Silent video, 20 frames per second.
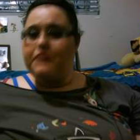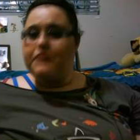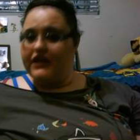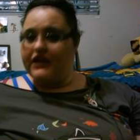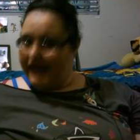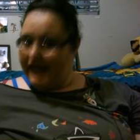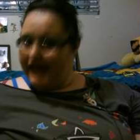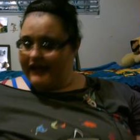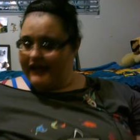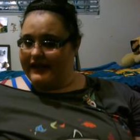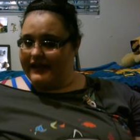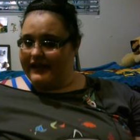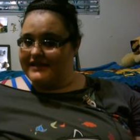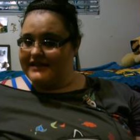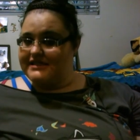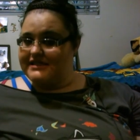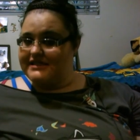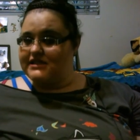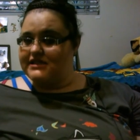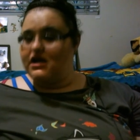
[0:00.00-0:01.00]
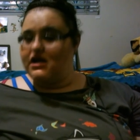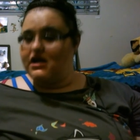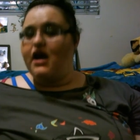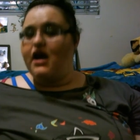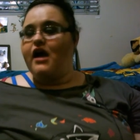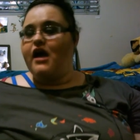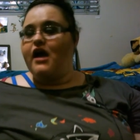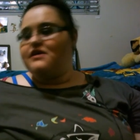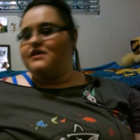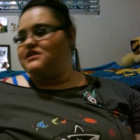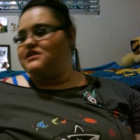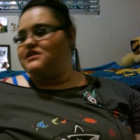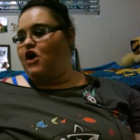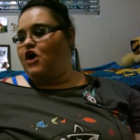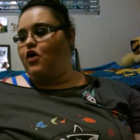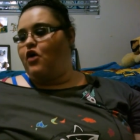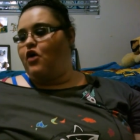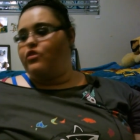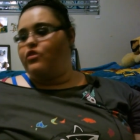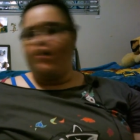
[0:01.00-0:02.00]
playlist.
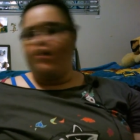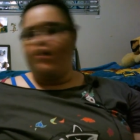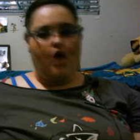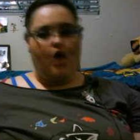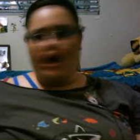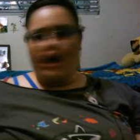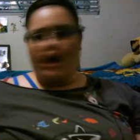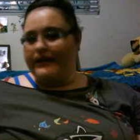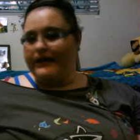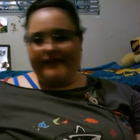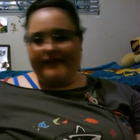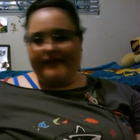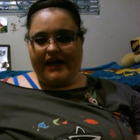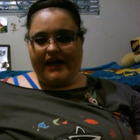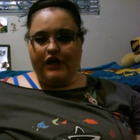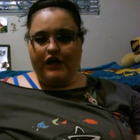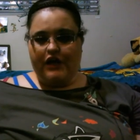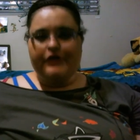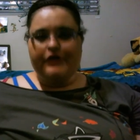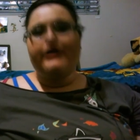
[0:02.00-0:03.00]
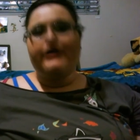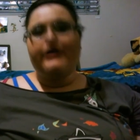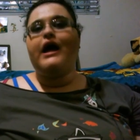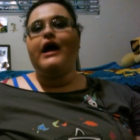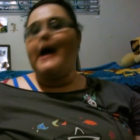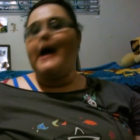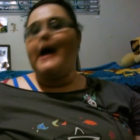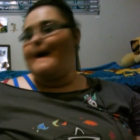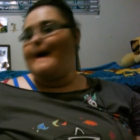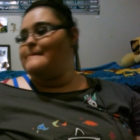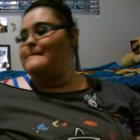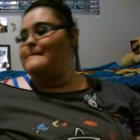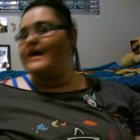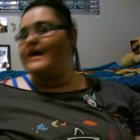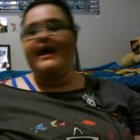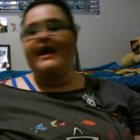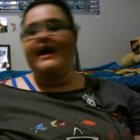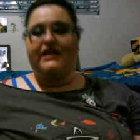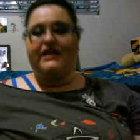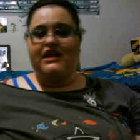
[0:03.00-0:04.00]
So they're all in there. Um,
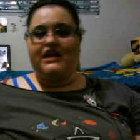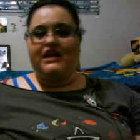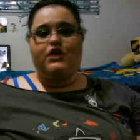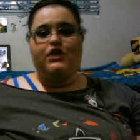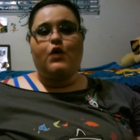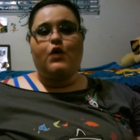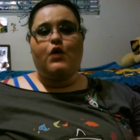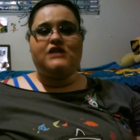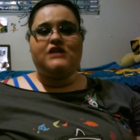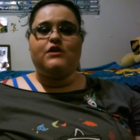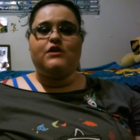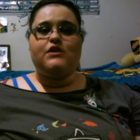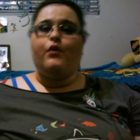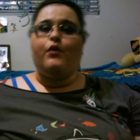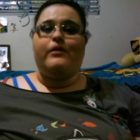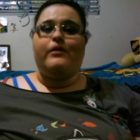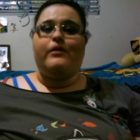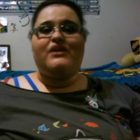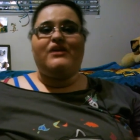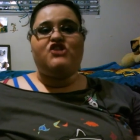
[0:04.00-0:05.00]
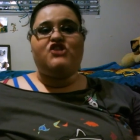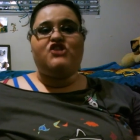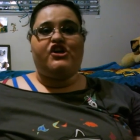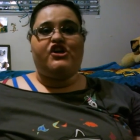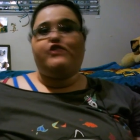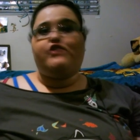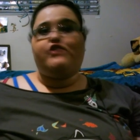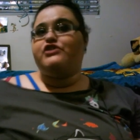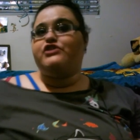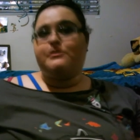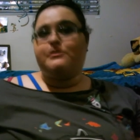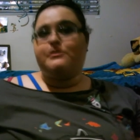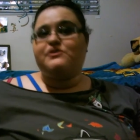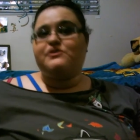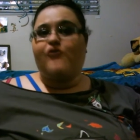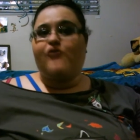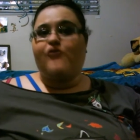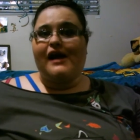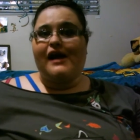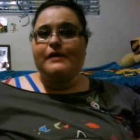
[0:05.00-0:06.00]
and then you also want to make sure you're
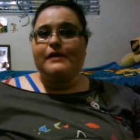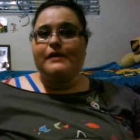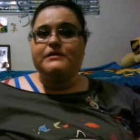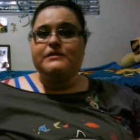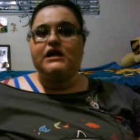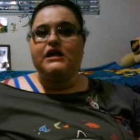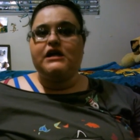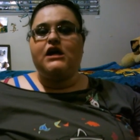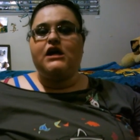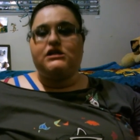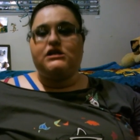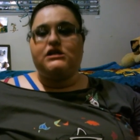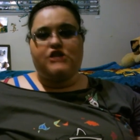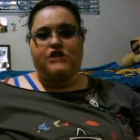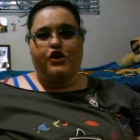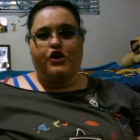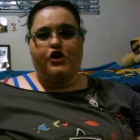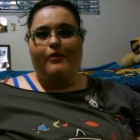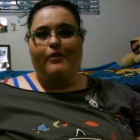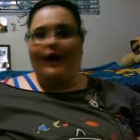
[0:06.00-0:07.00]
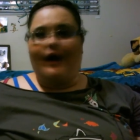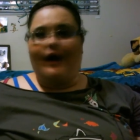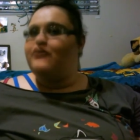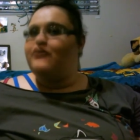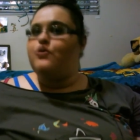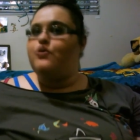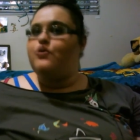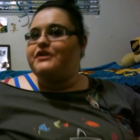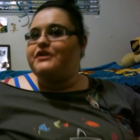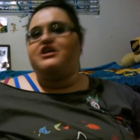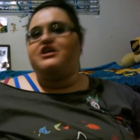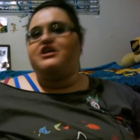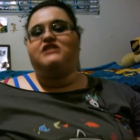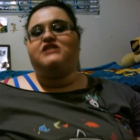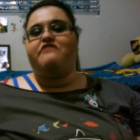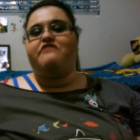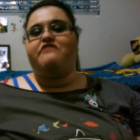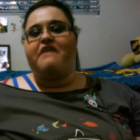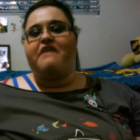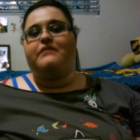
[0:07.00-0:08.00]
subscribed. So you're a part of the
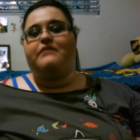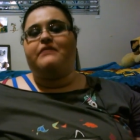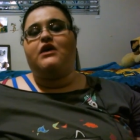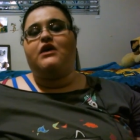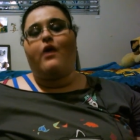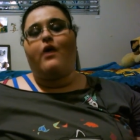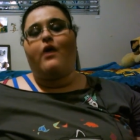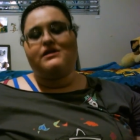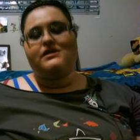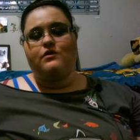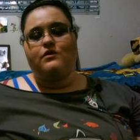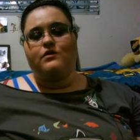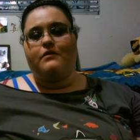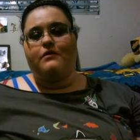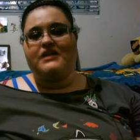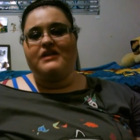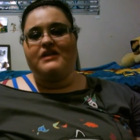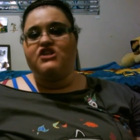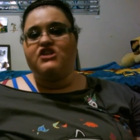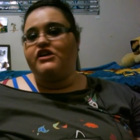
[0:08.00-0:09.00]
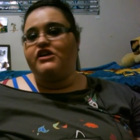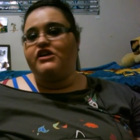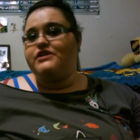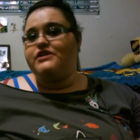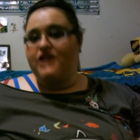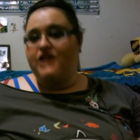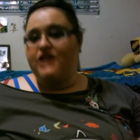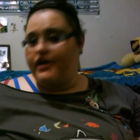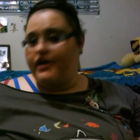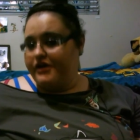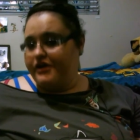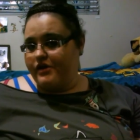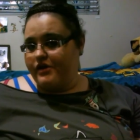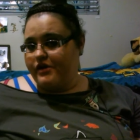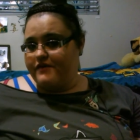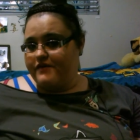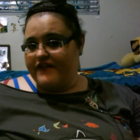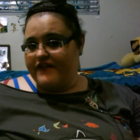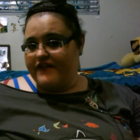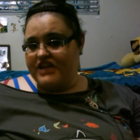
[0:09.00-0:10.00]
Winchester family. You also want to make sure you turn on your
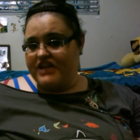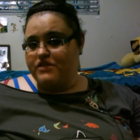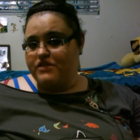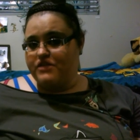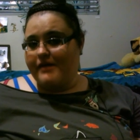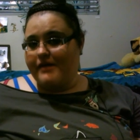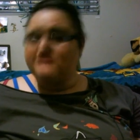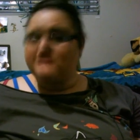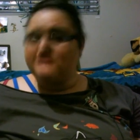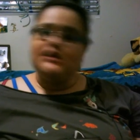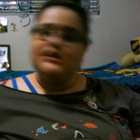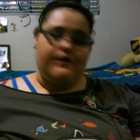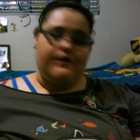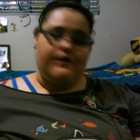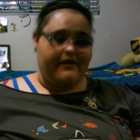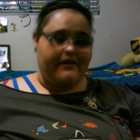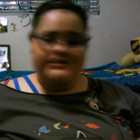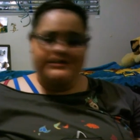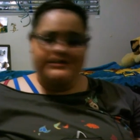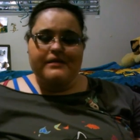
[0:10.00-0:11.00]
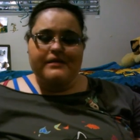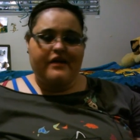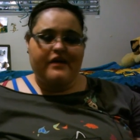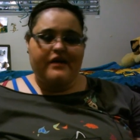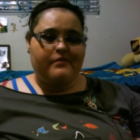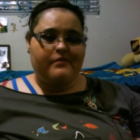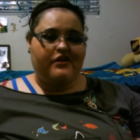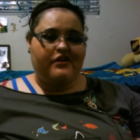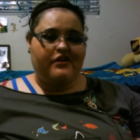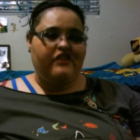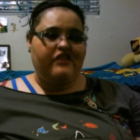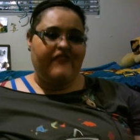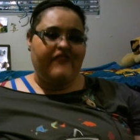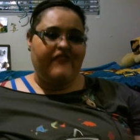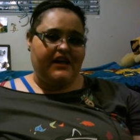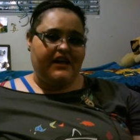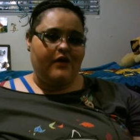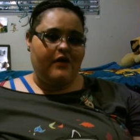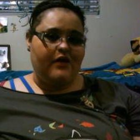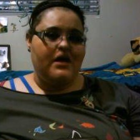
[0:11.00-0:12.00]
notification bell so you know every time I upload a new
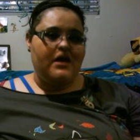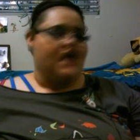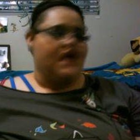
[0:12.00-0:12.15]
video